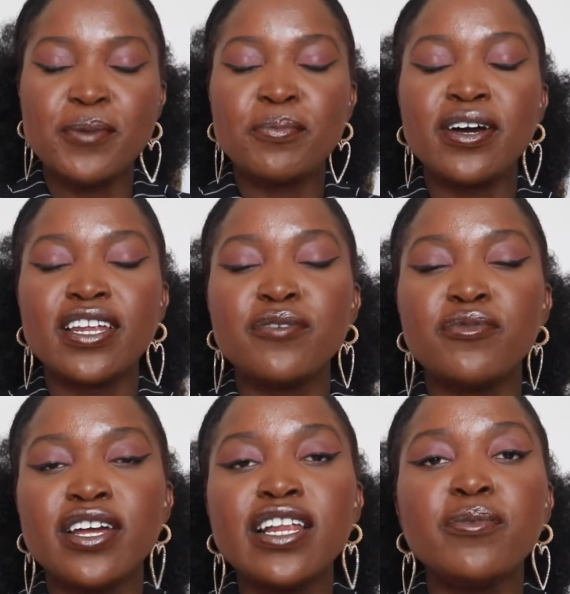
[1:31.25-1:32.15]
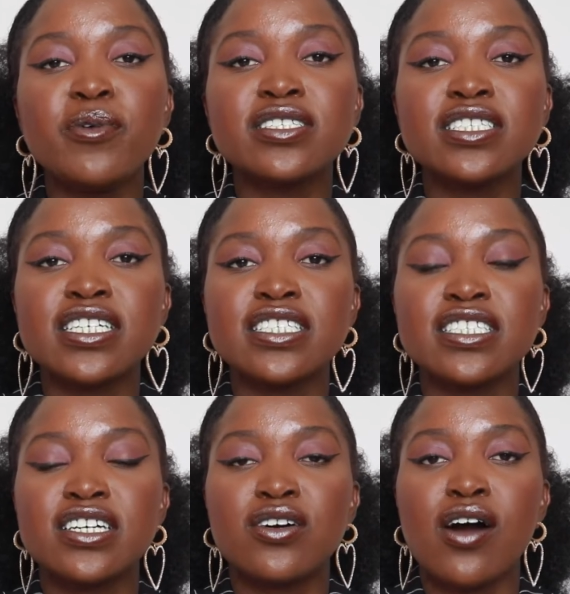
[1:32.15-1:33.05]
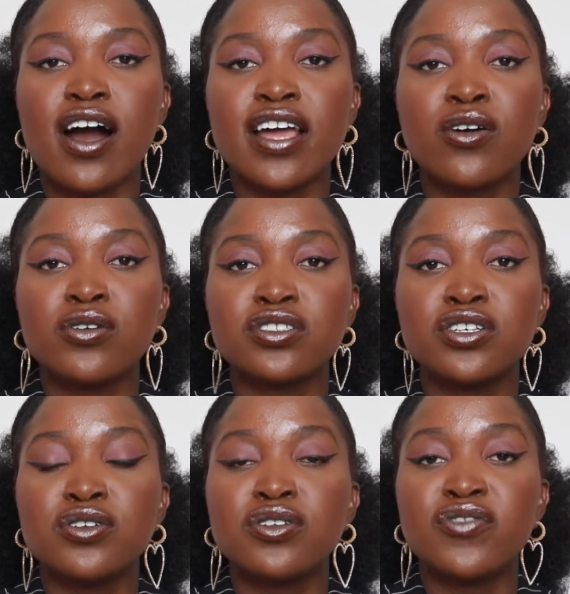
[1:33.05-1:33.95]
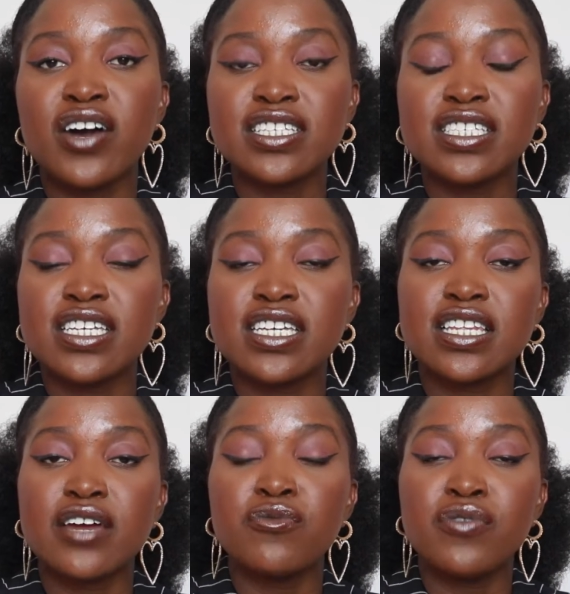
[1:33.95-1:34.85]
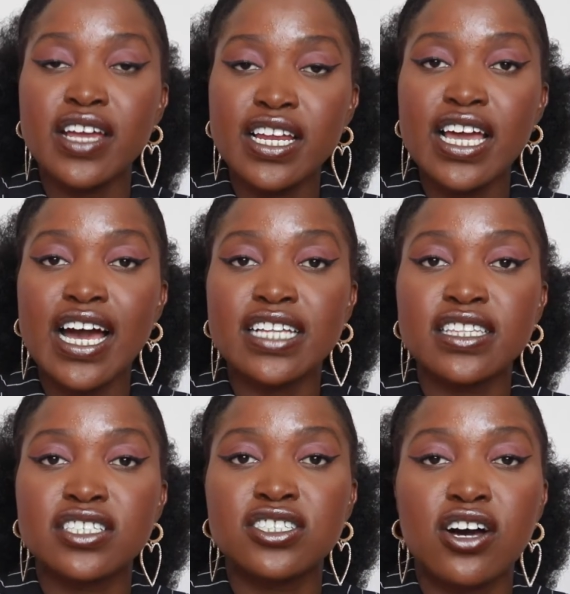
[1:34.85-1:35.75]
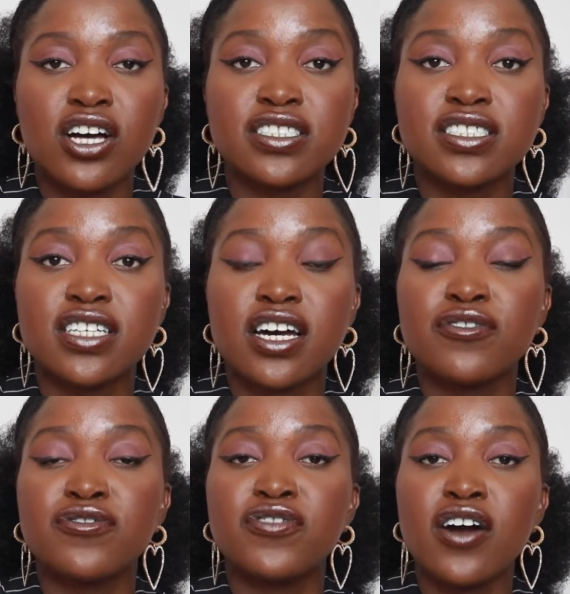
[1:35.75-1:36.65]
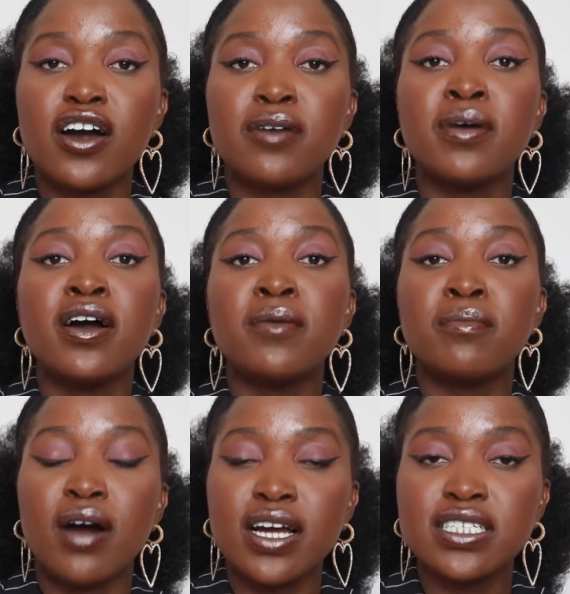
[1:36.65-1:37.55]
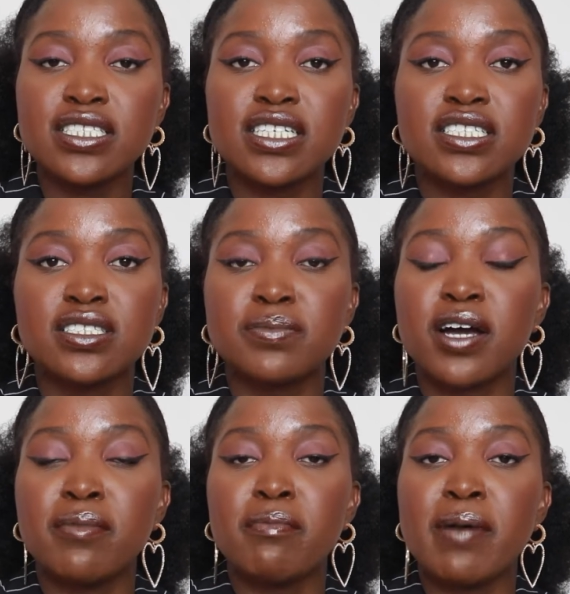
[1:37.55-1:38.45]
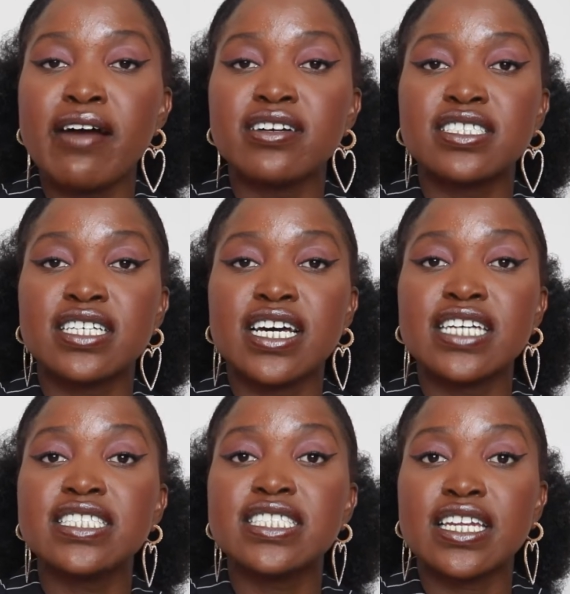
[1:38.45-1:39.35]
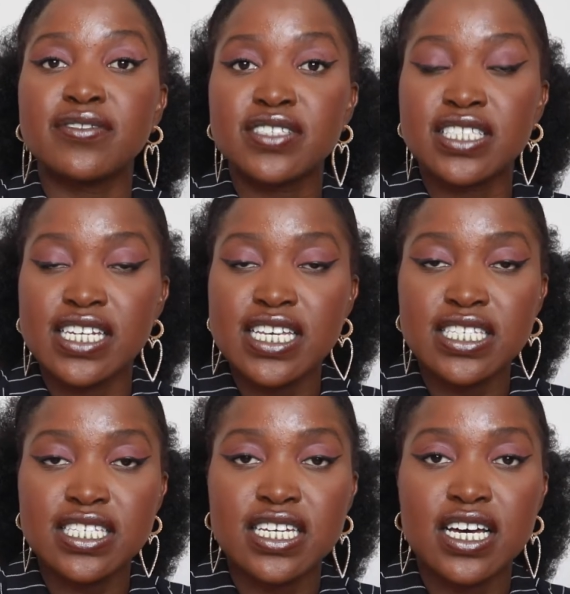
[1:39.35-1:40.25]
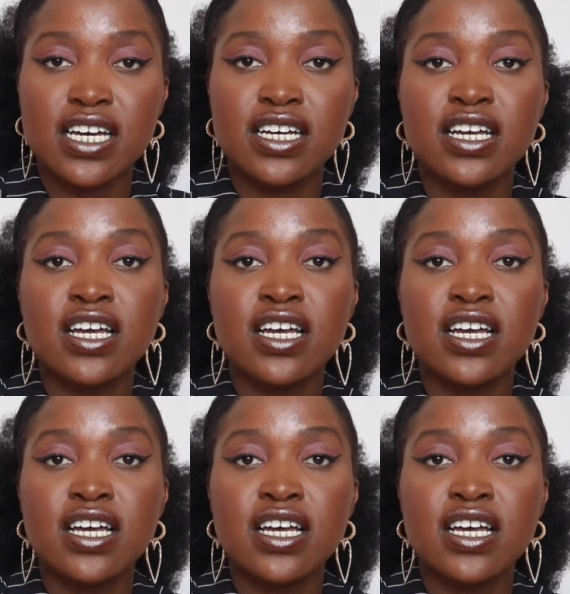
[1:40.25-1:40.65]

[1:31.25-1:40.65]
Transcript: But it really wasn't until I got to university that I really had the chance to affirm my decision to become a barrister instead of a solicitor.